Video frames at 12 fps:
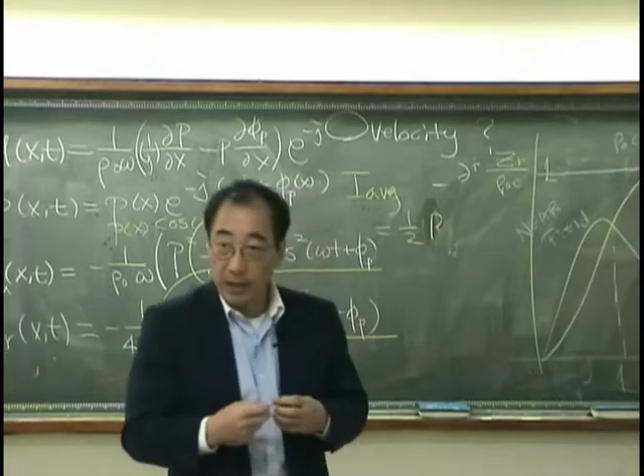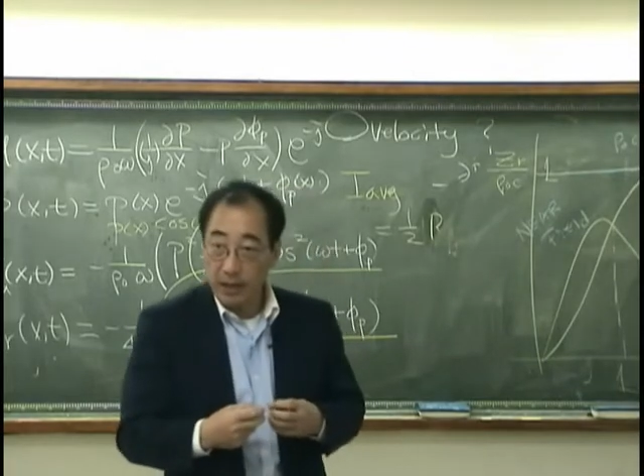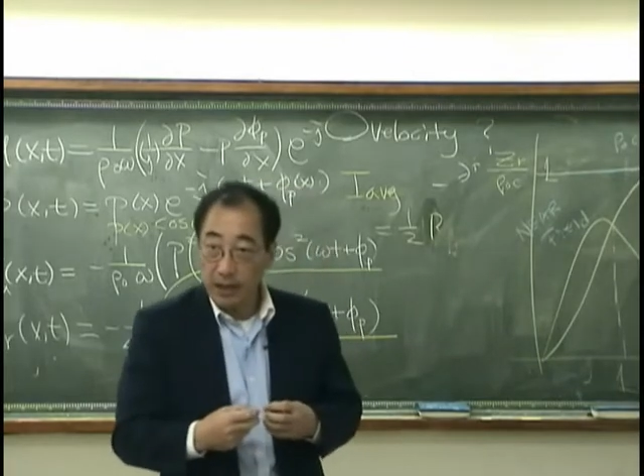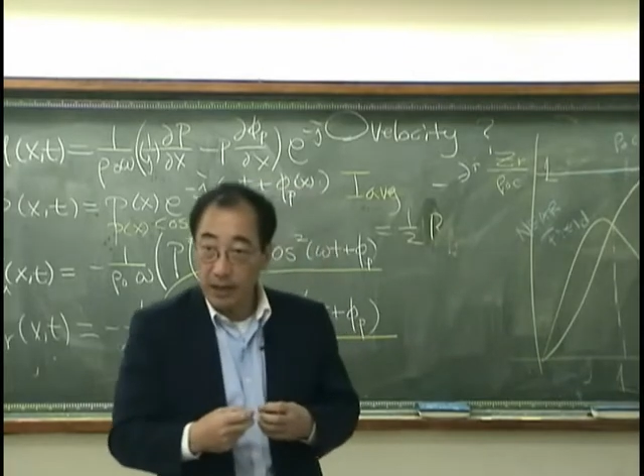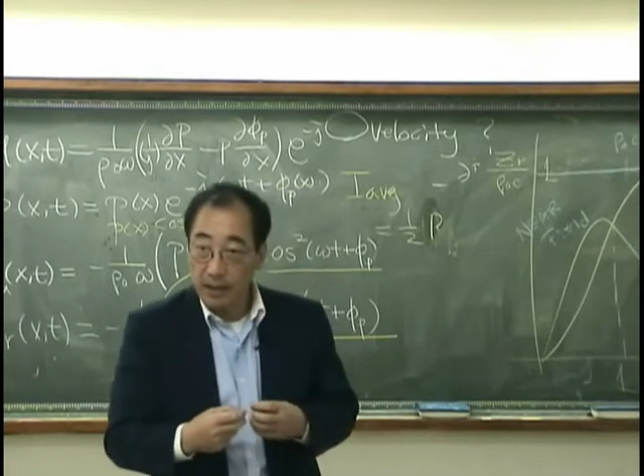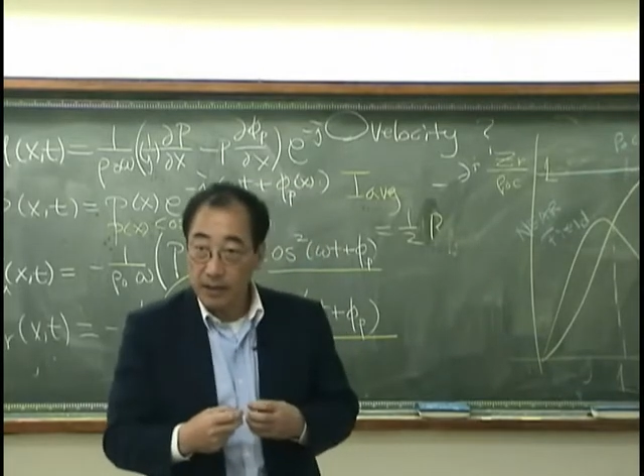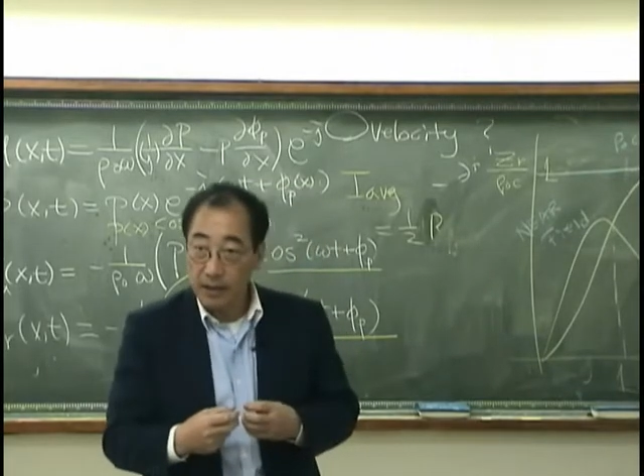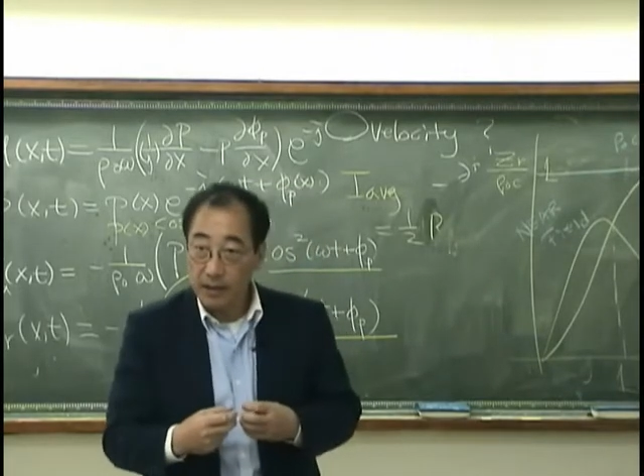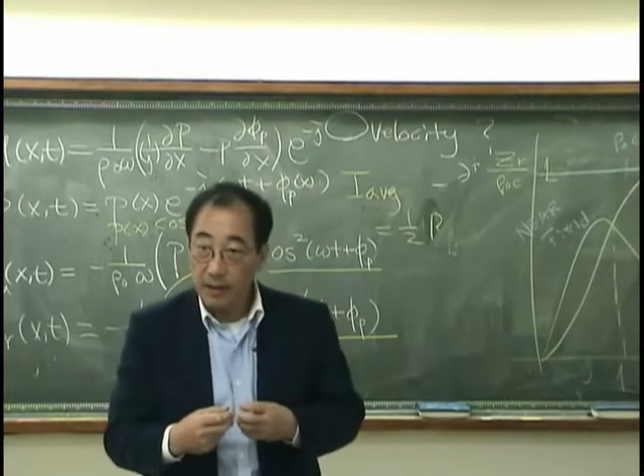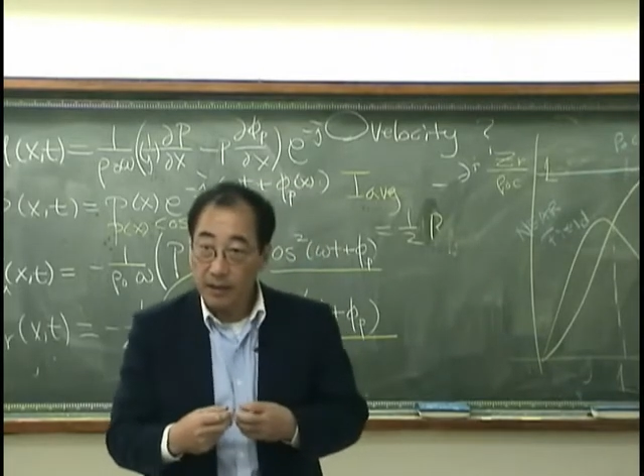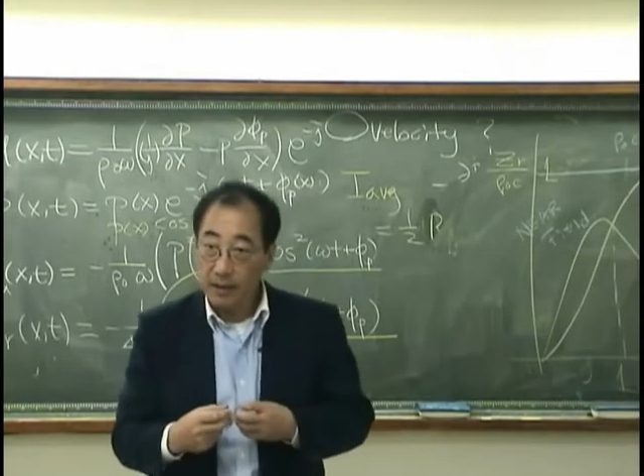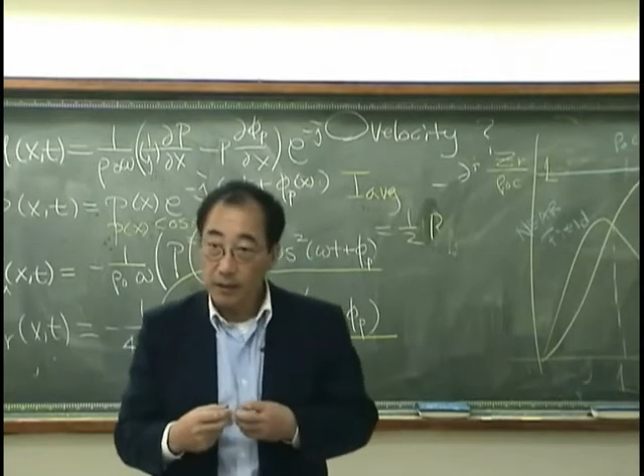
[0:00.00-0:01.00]
it
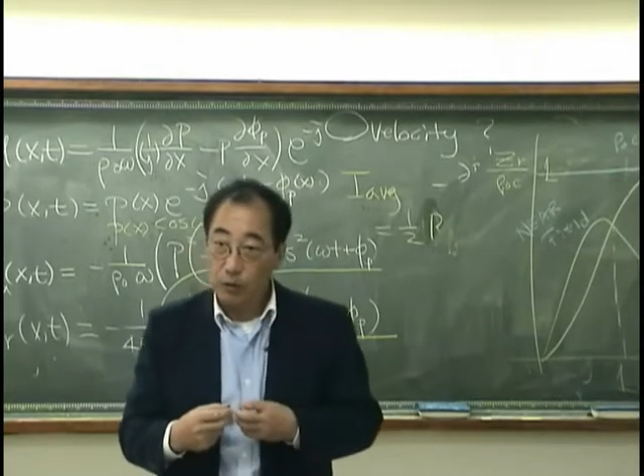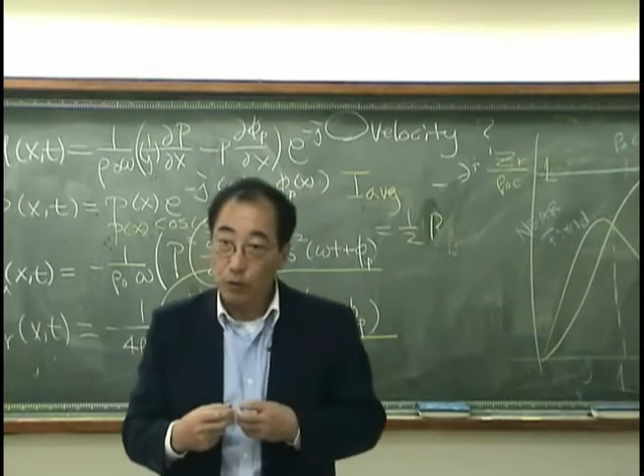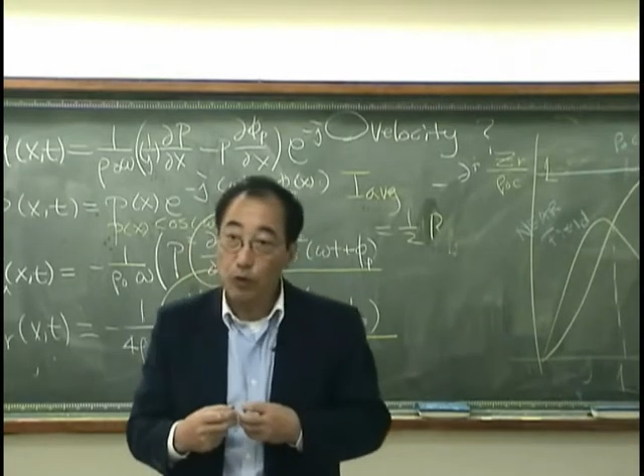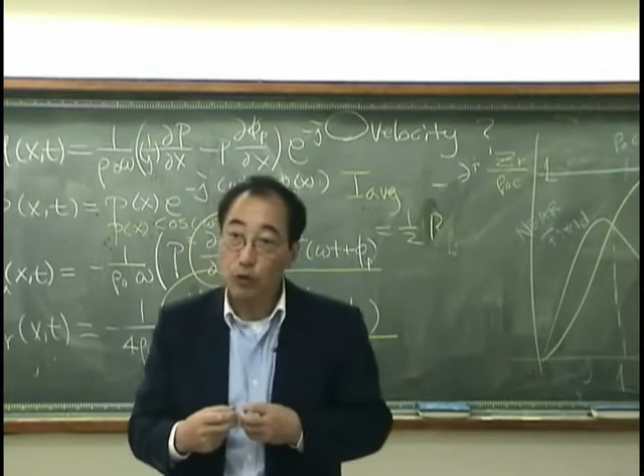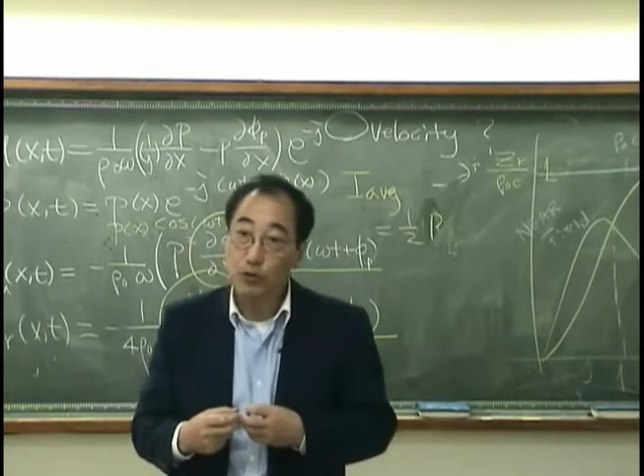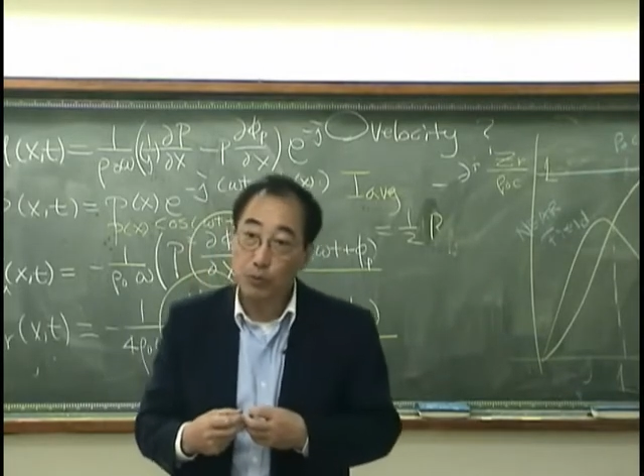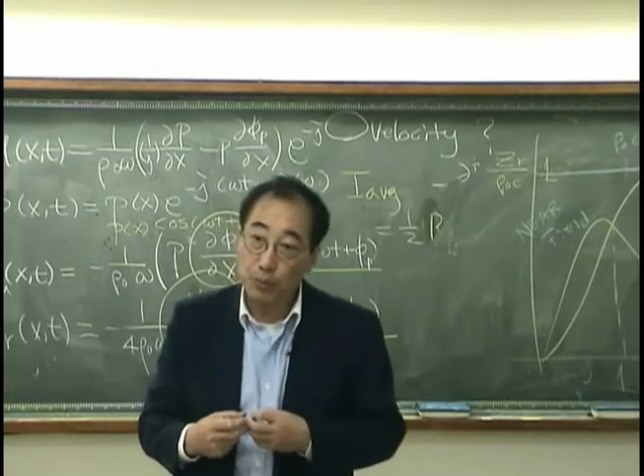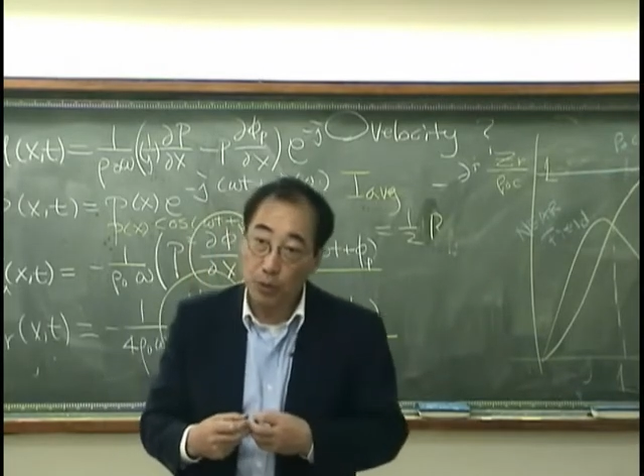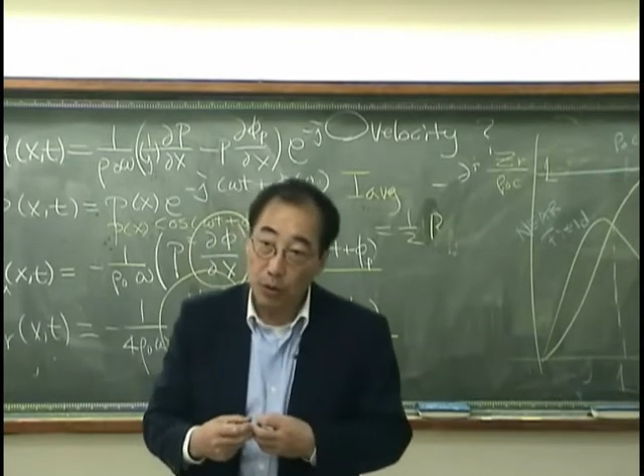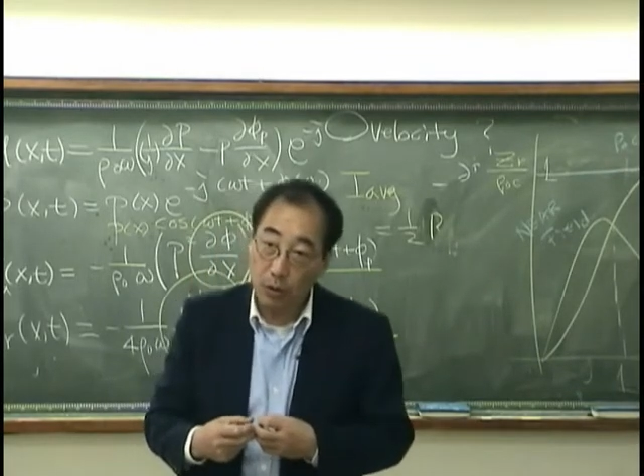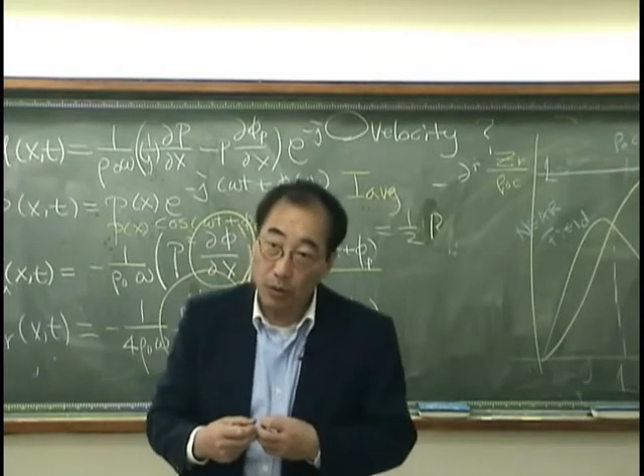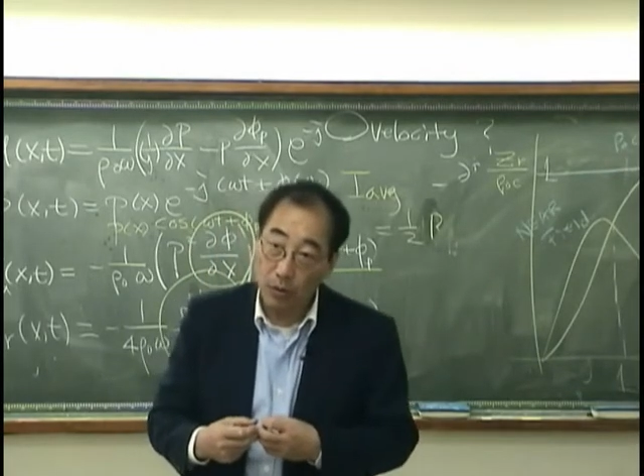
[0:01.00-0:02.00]

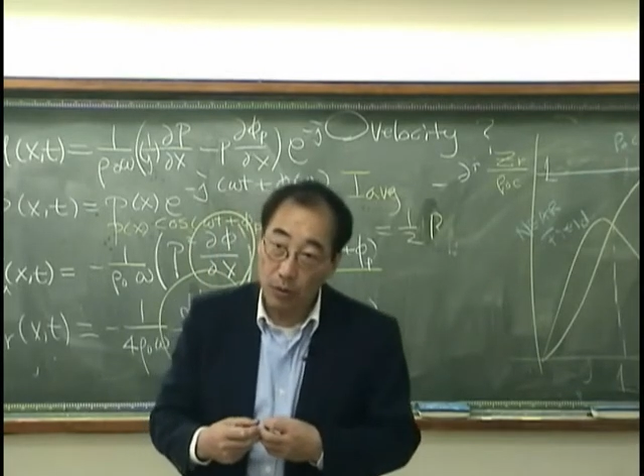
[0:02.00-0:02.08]
quadrupole